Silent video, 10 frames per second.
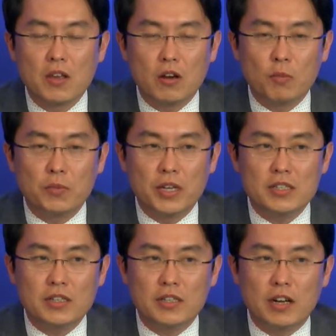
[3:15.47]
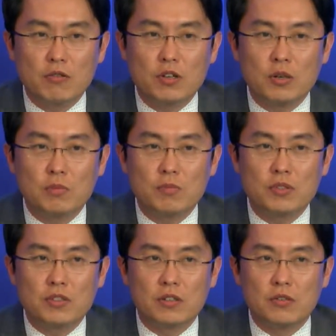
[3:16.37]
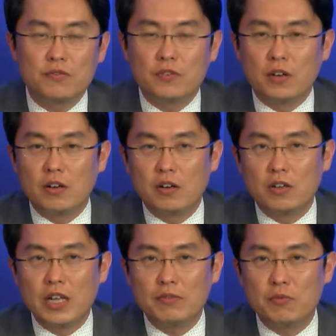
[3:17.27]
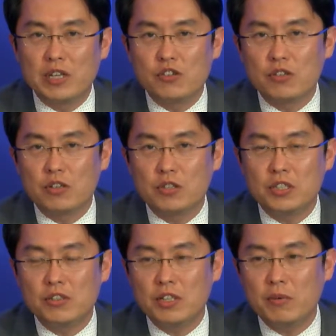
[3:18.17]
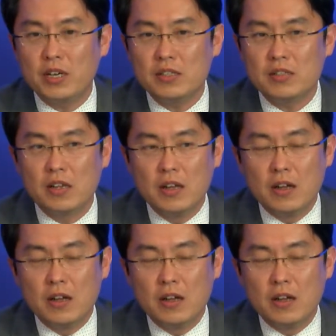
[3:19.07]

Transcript: updates and outcomes of left ventricle assist device.